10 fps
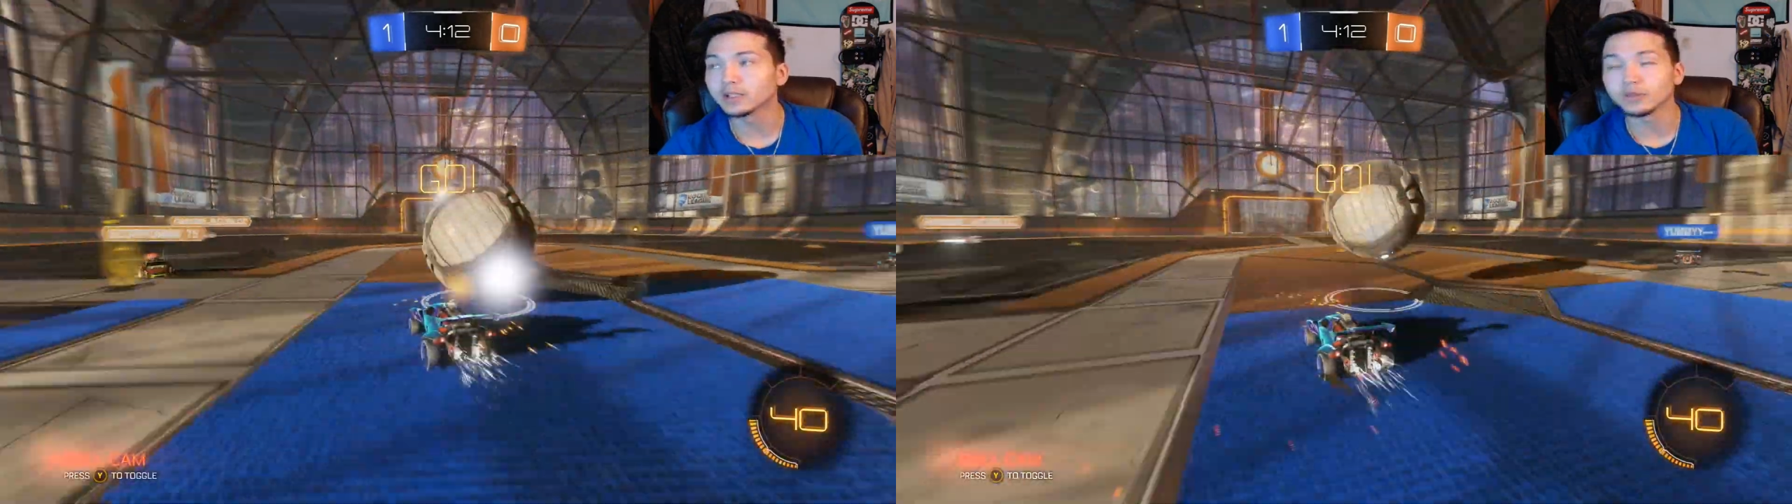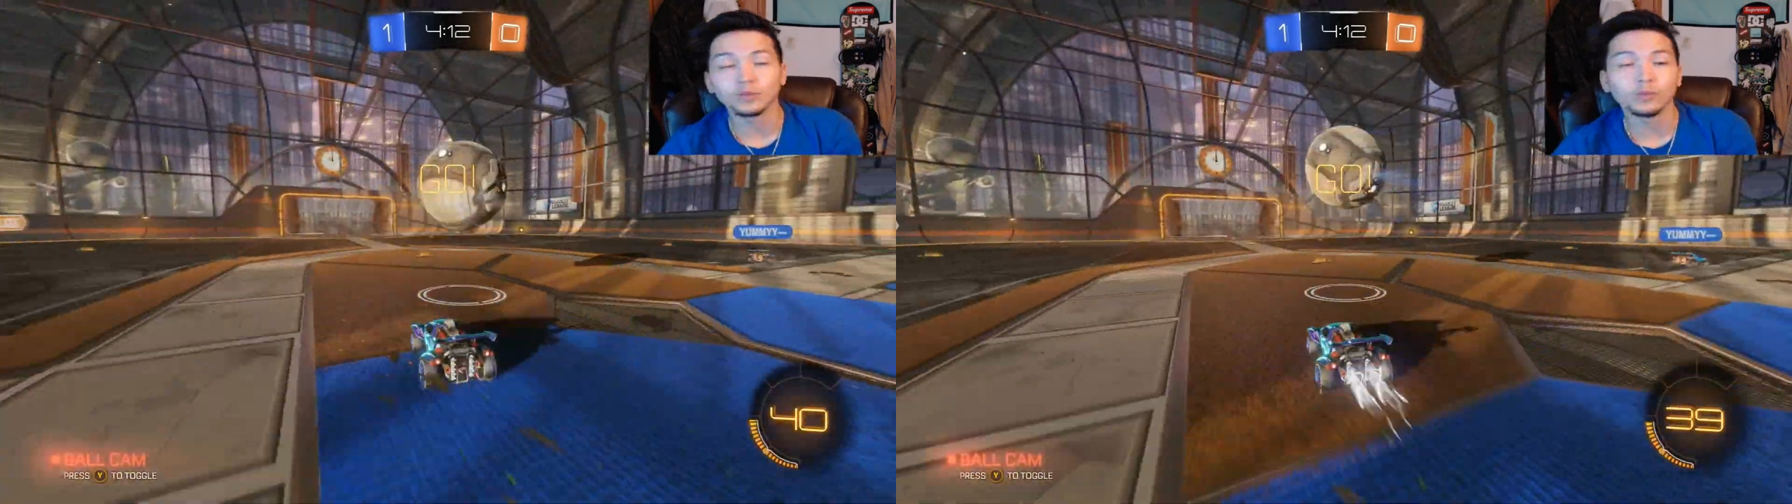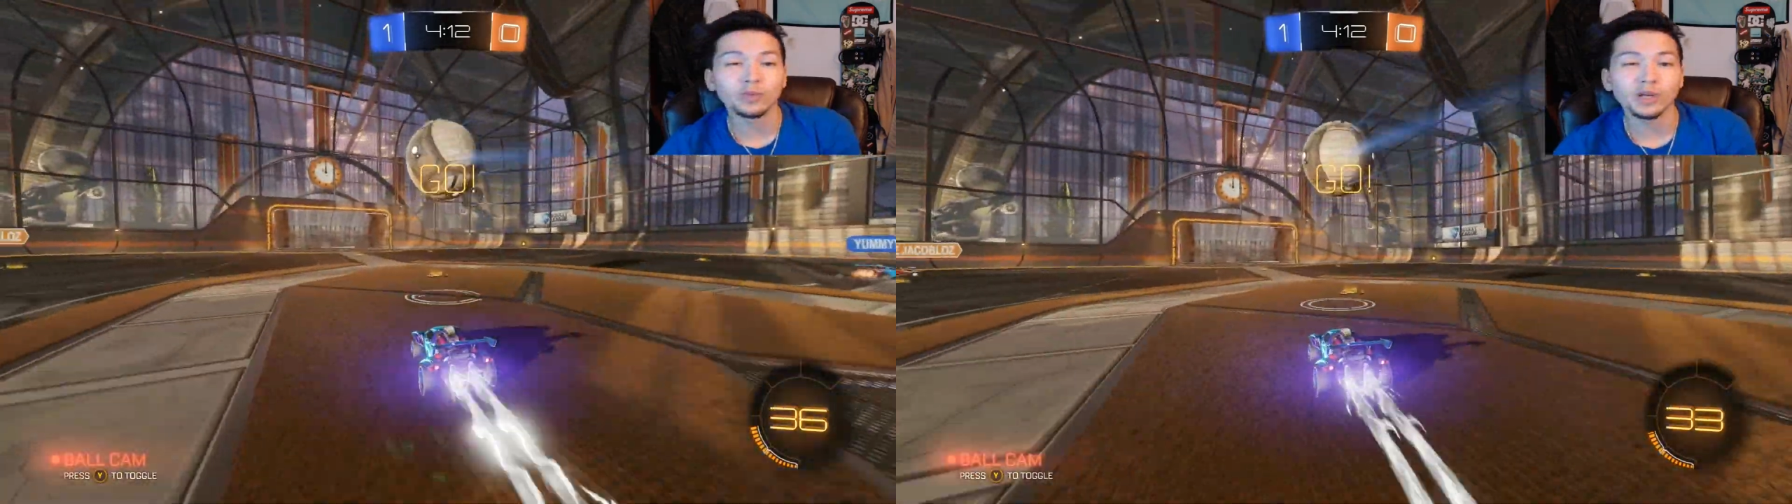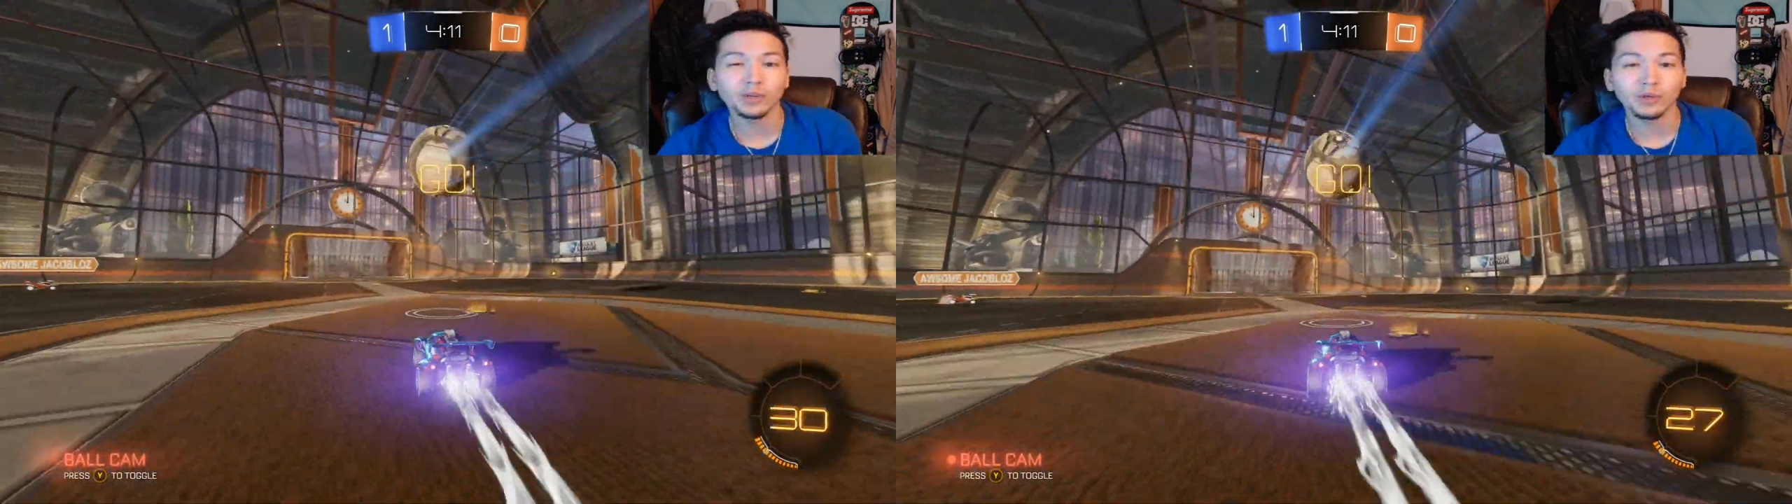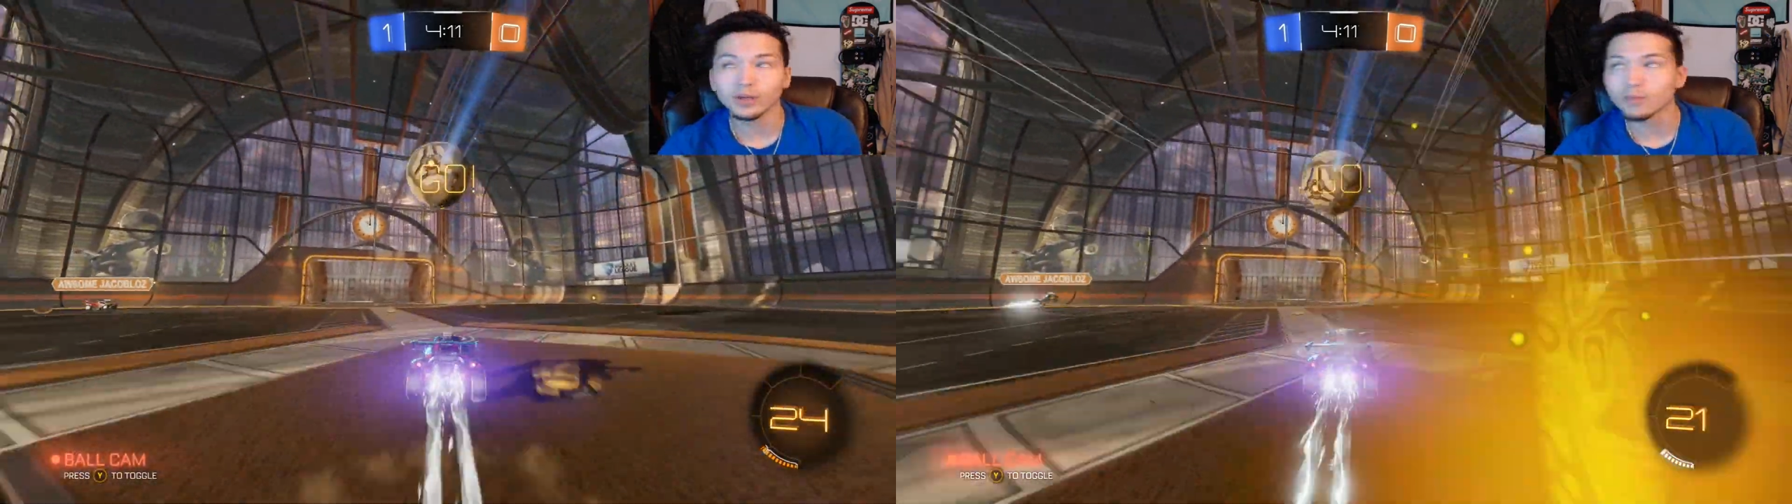This will be
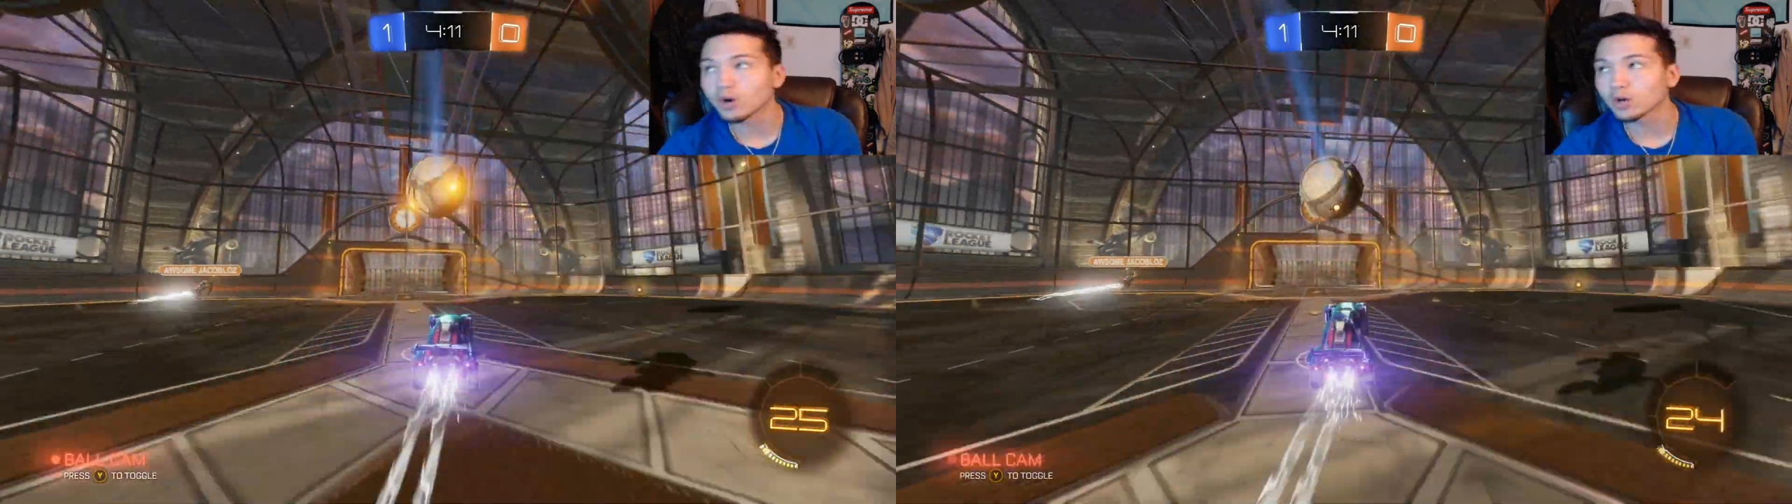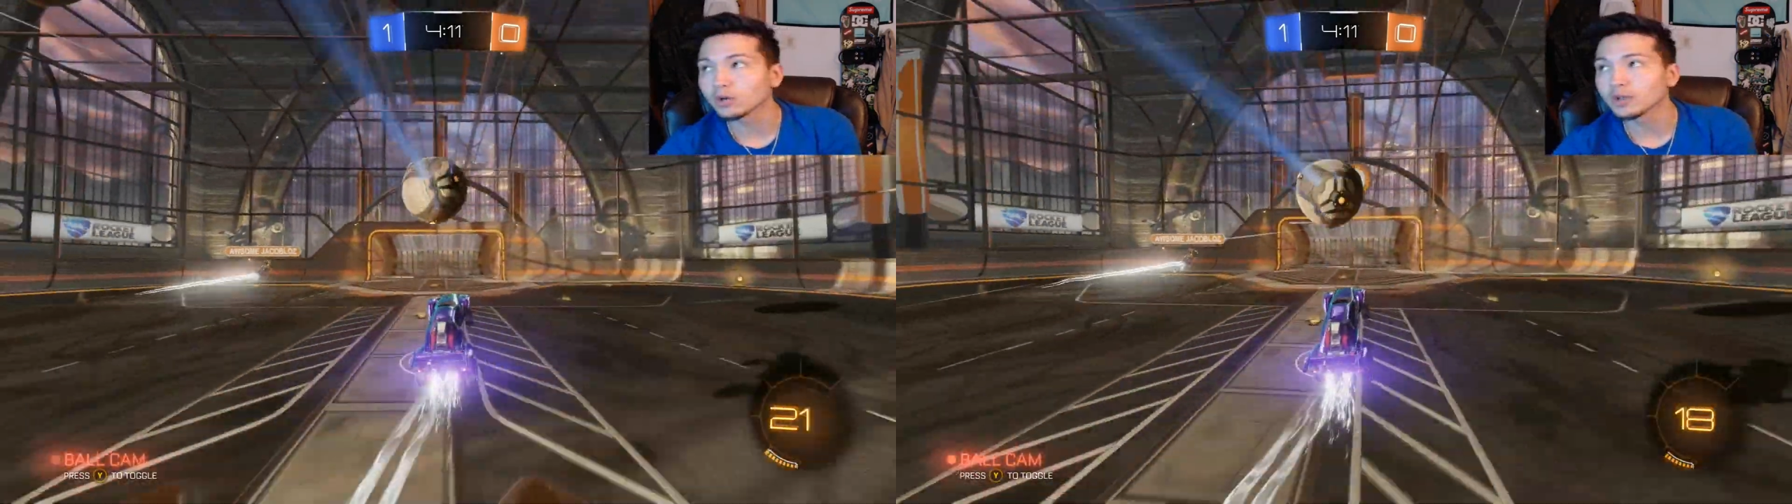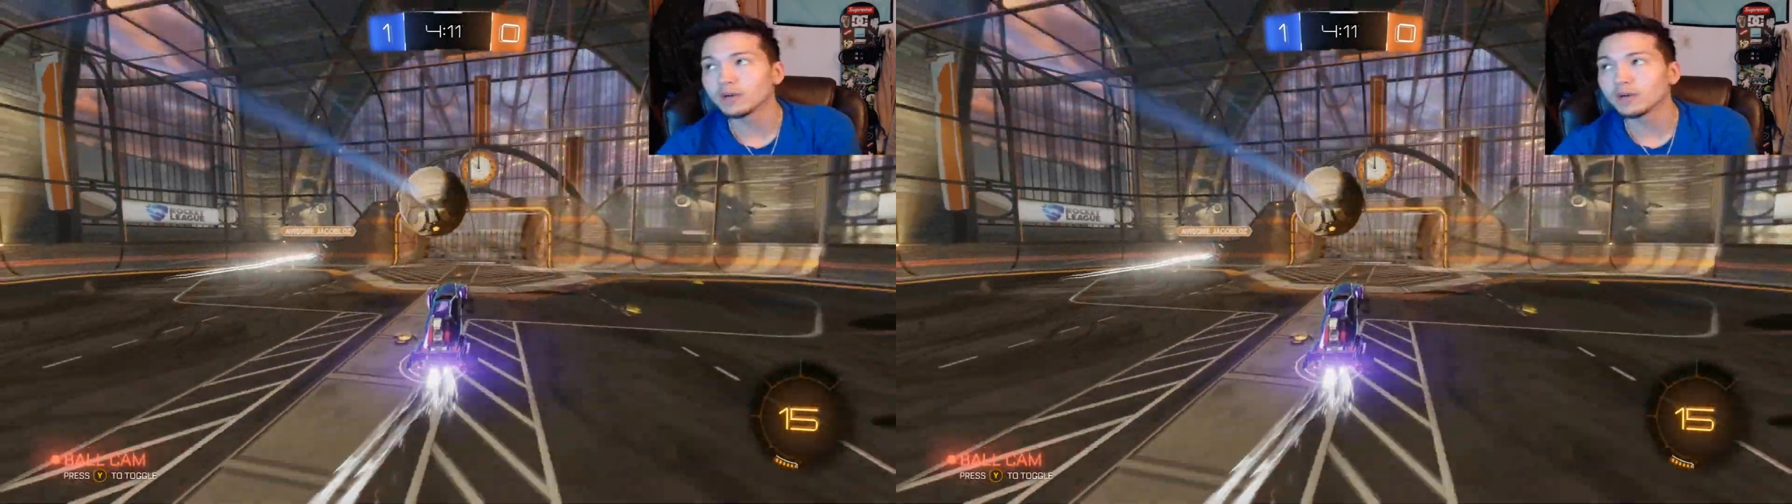uploaded tomorrow,